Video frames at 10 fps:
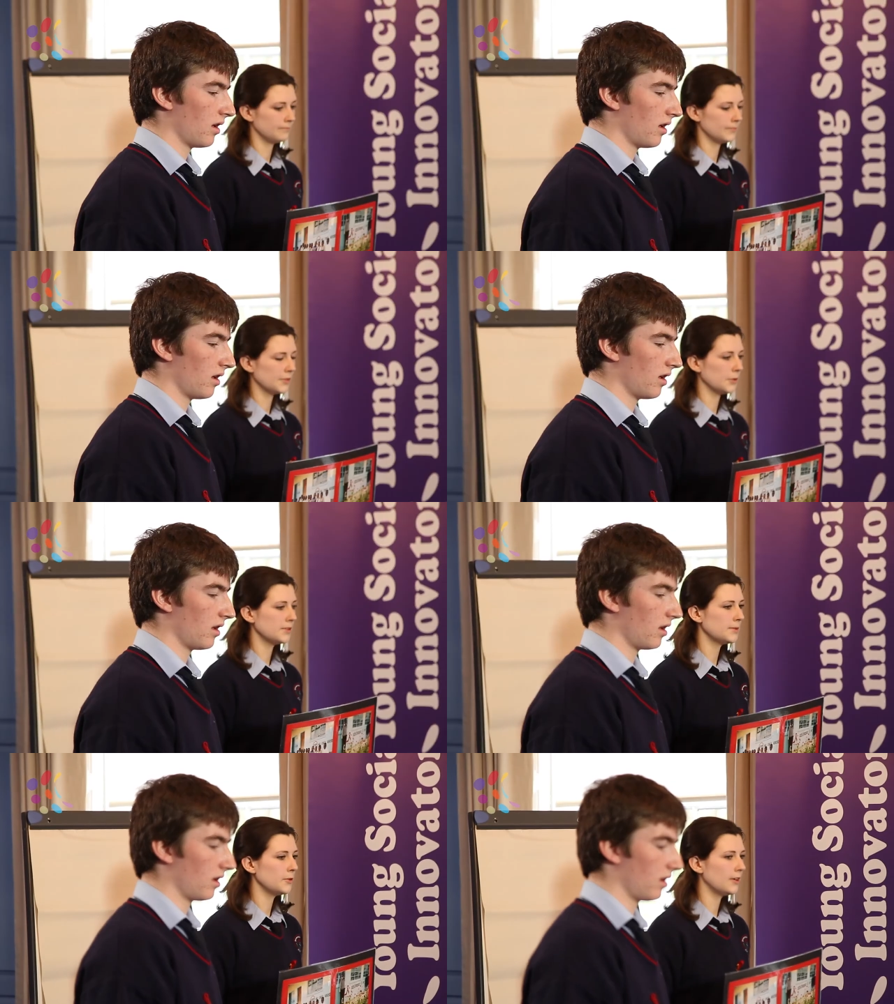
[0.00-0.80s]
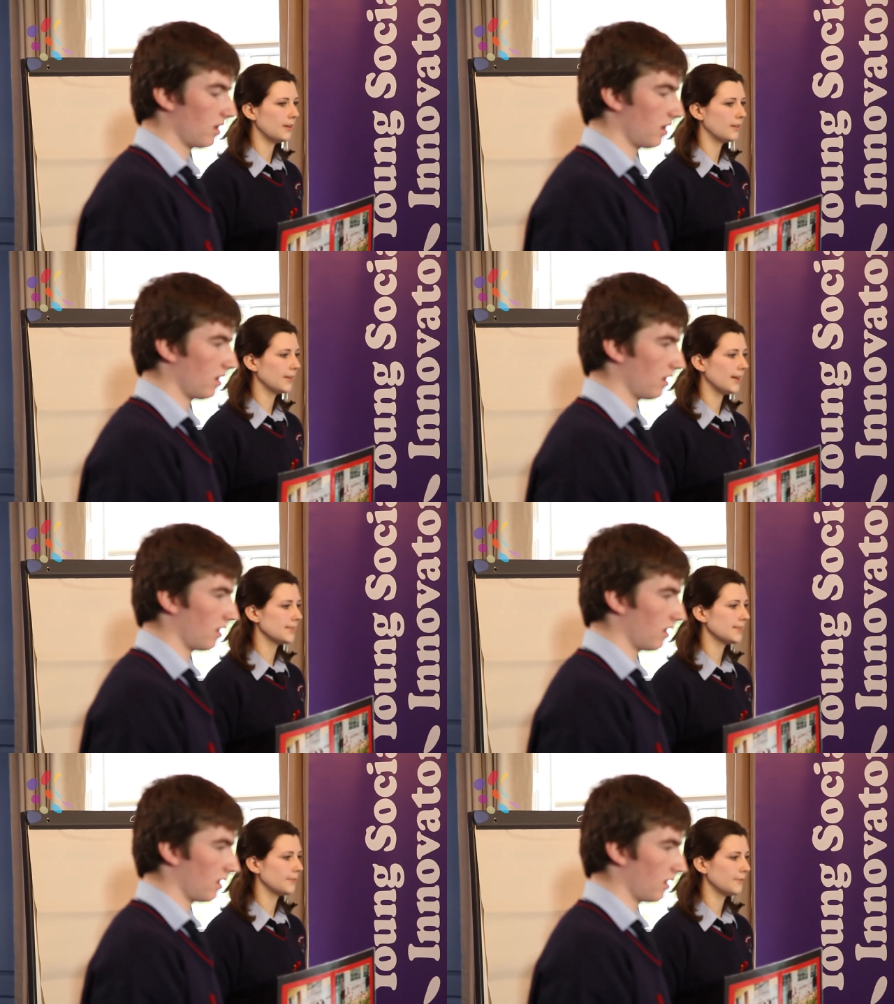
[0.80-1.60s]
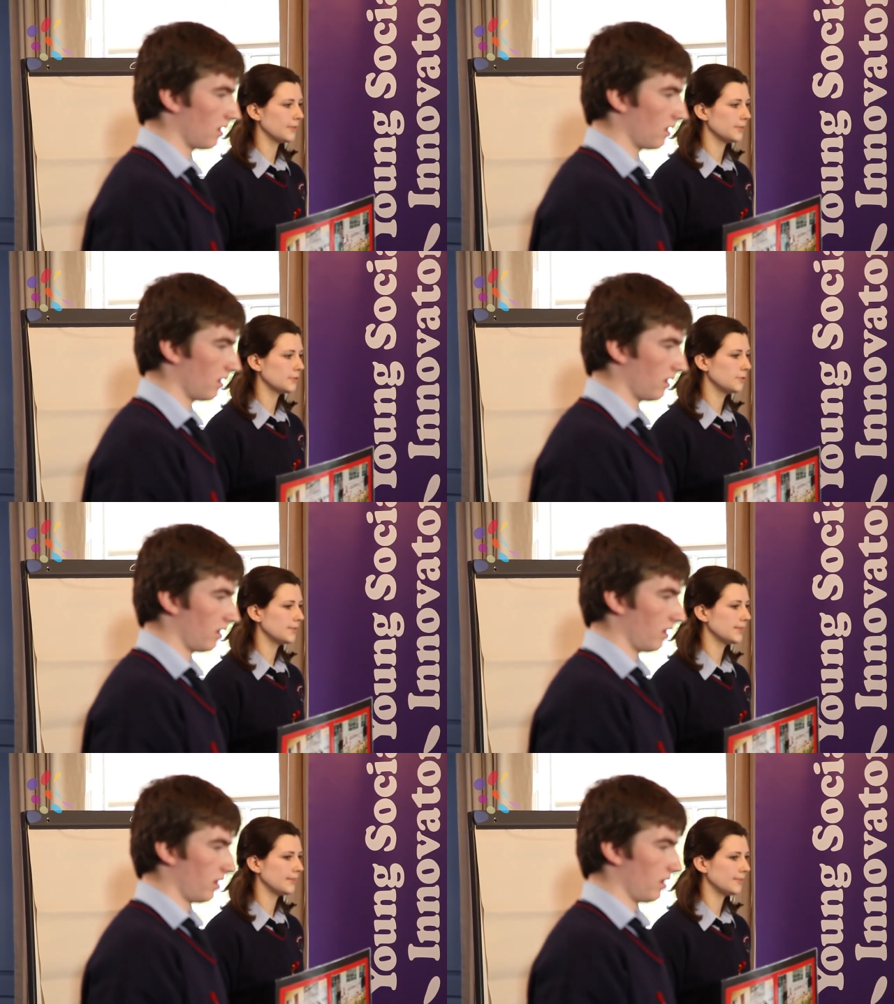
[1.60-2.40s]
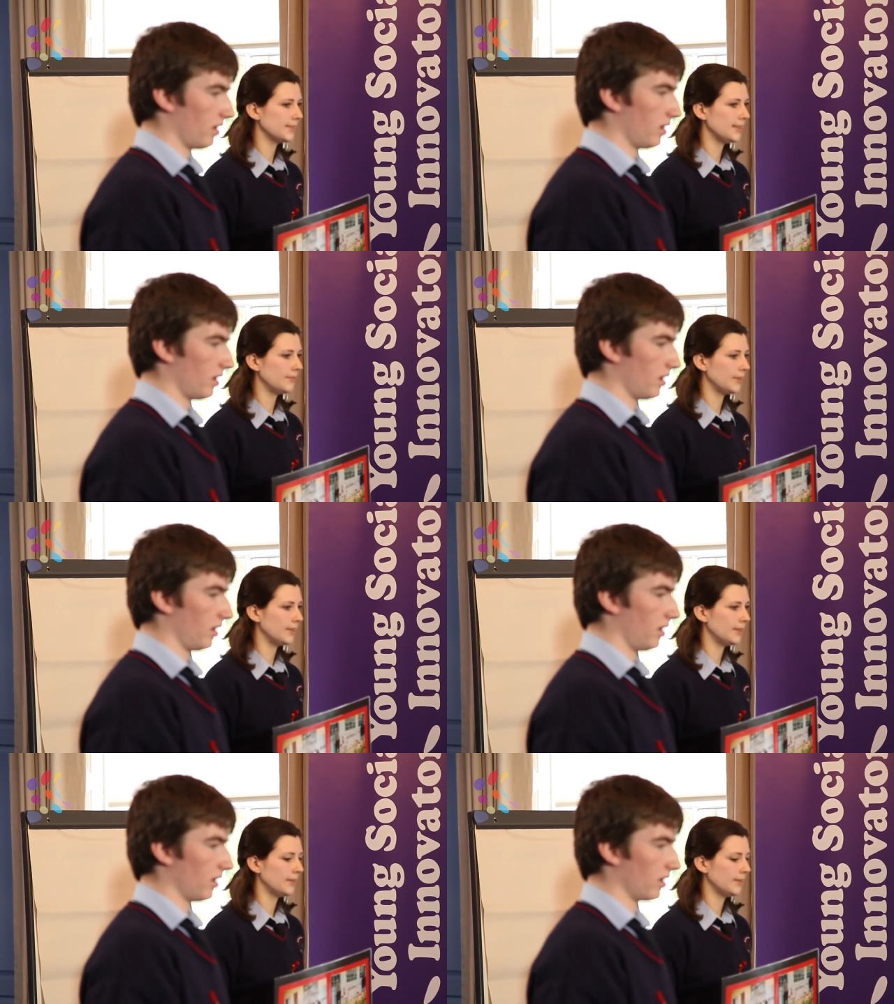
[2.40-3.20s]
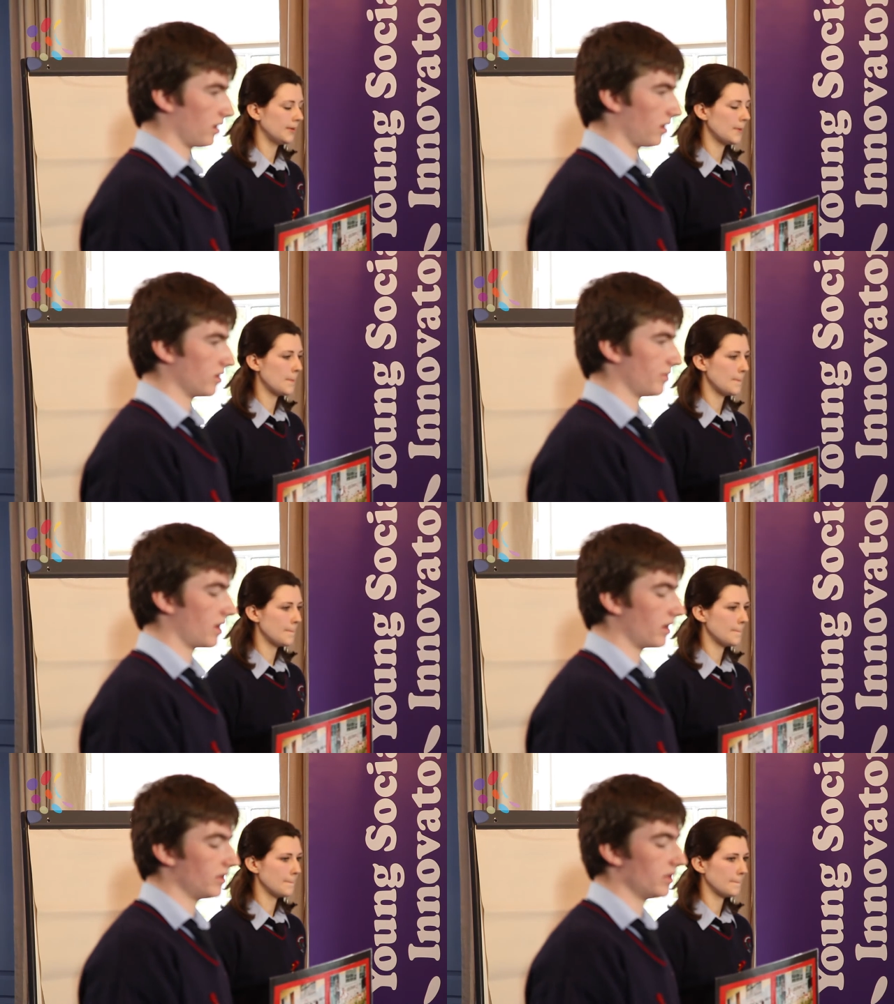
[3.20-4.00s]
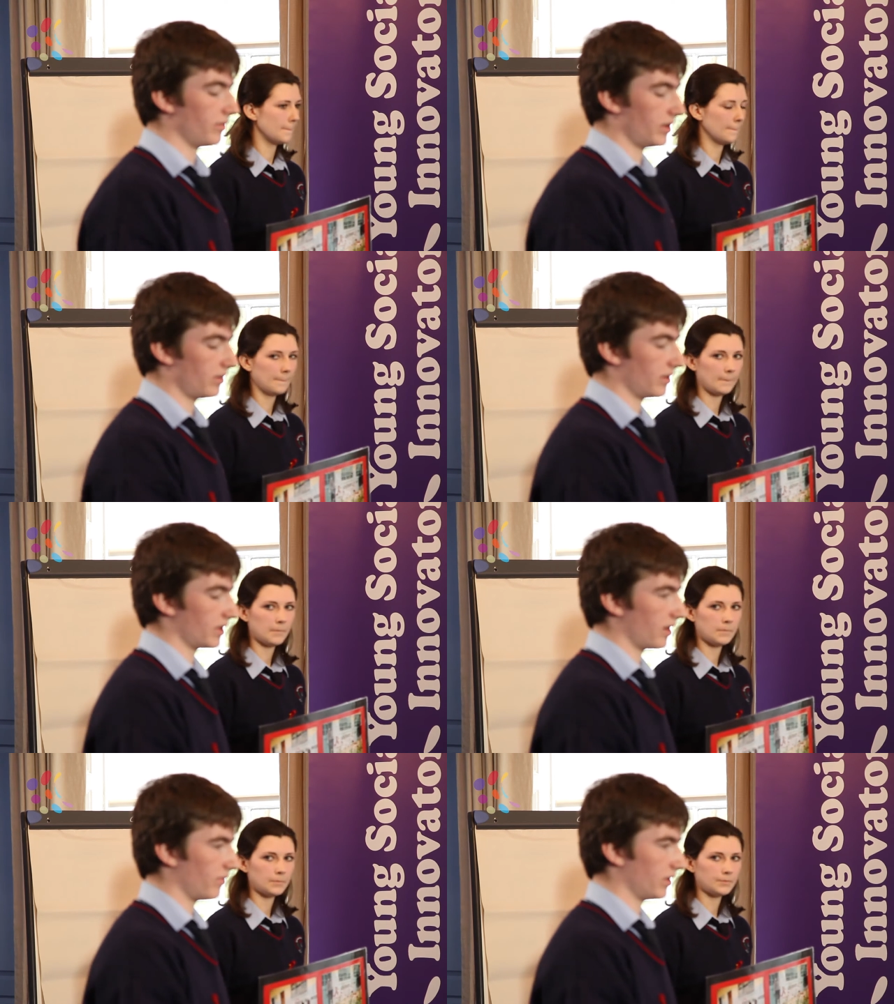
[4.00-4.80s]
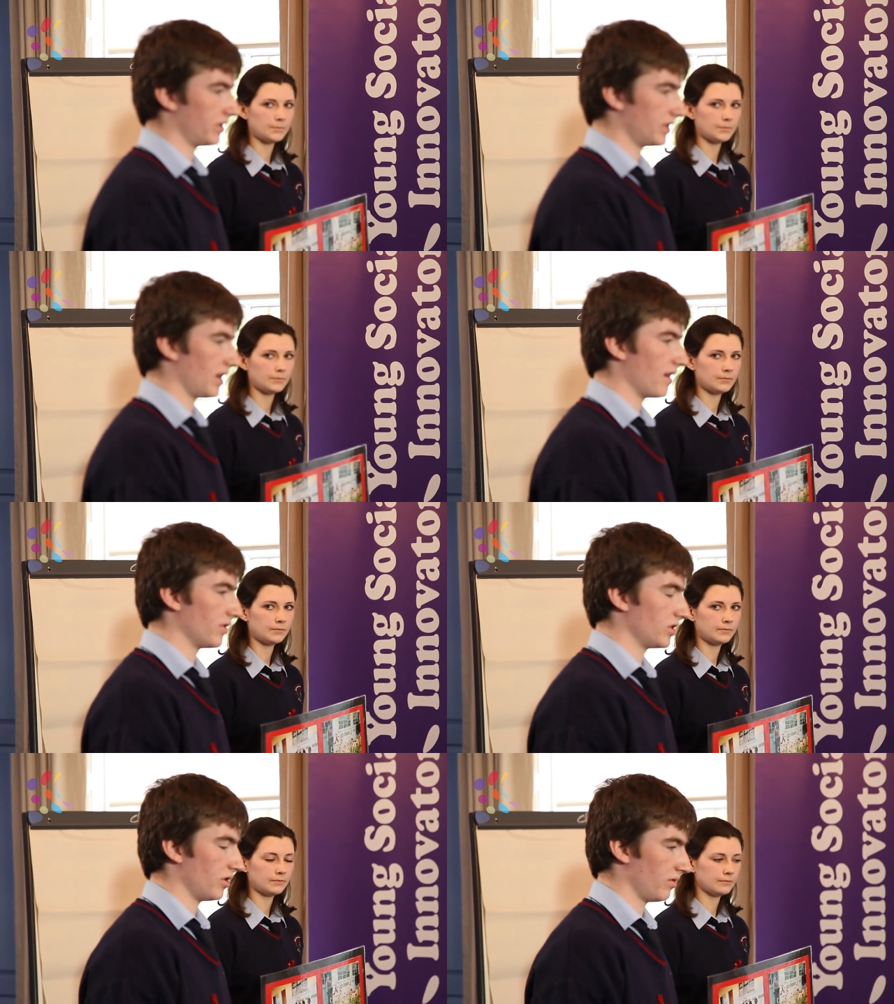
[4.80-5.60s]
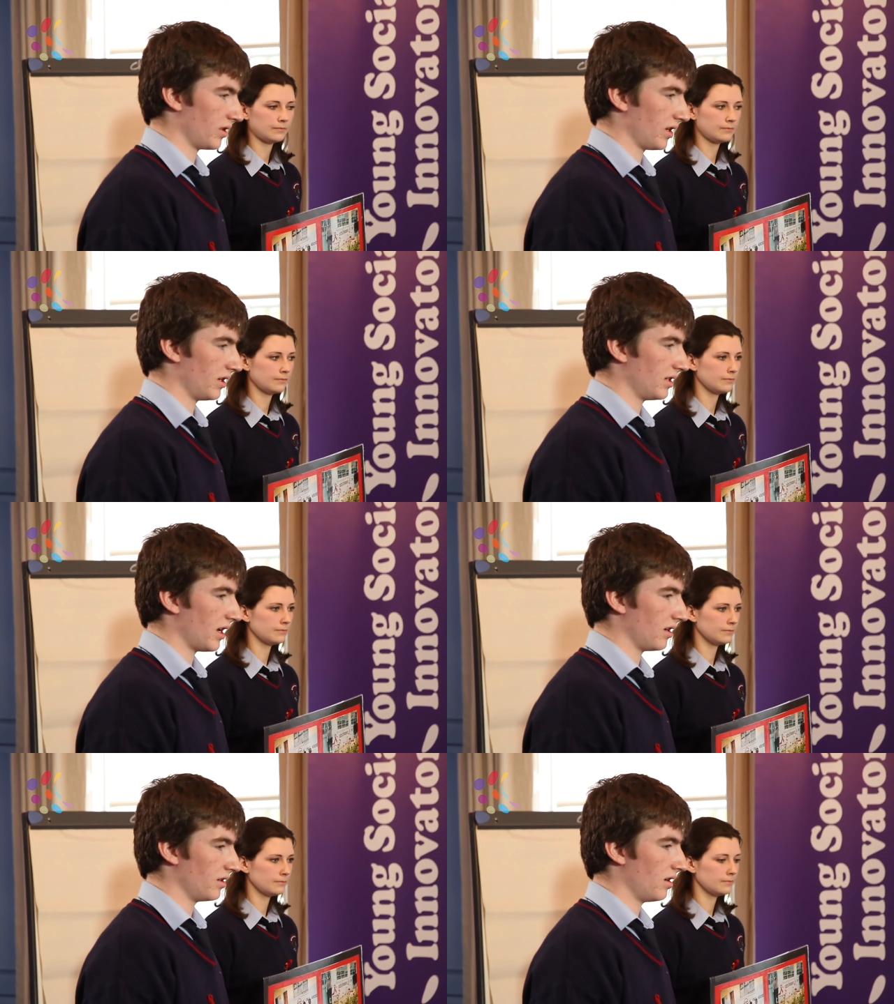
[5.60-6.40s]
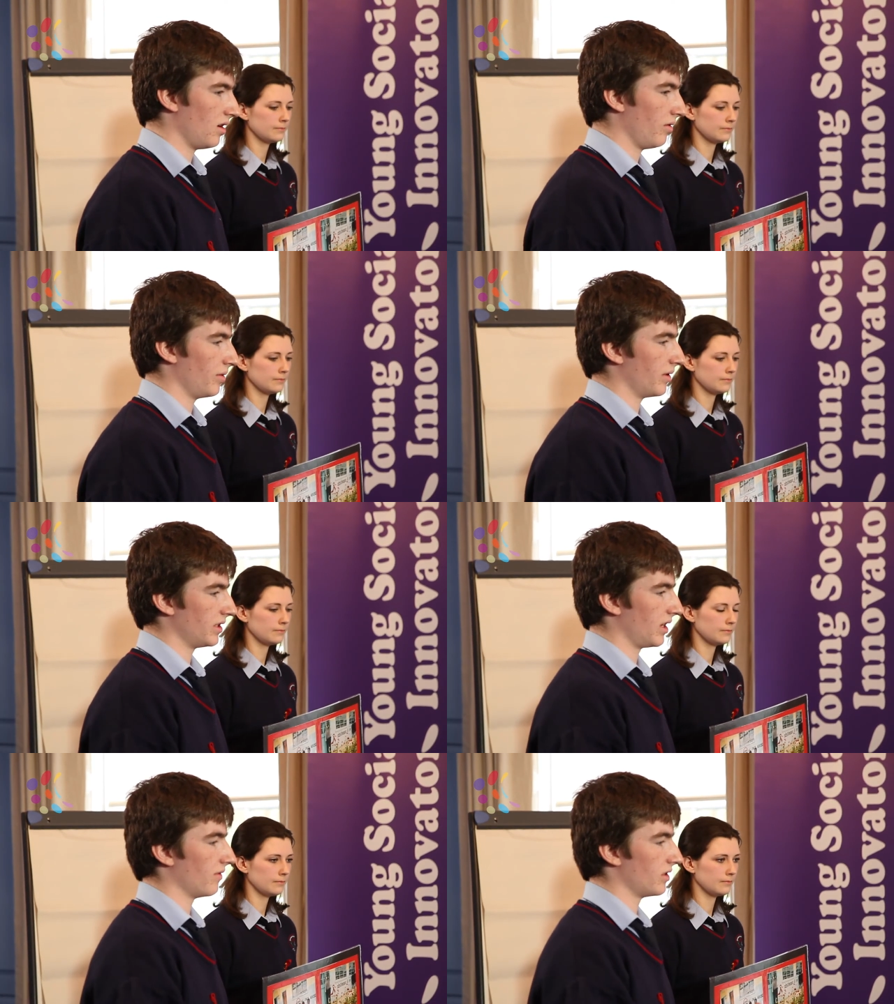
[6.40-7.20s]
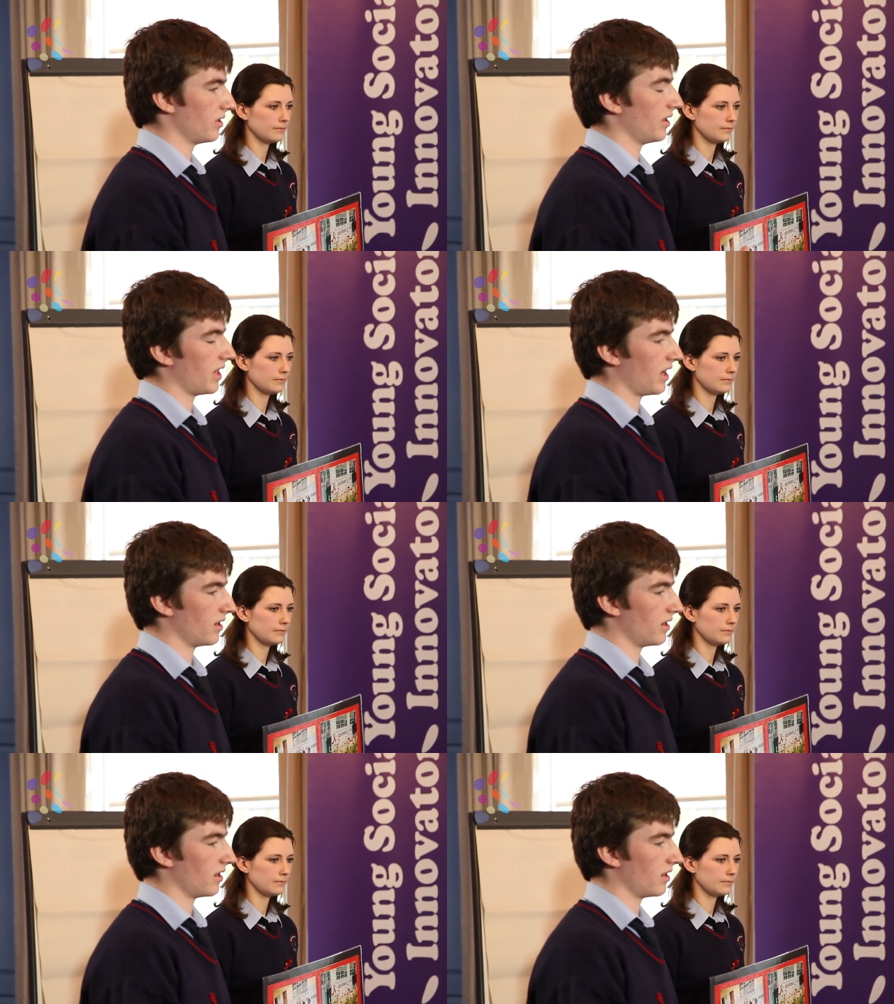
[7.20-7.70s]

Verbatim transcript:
Speaker 1: So it's more long-lasting for the schools that receive it. Yeah,
Speaker 2: because we kind of did, we didn't want to give one to say every student that attend. We want to give it so that they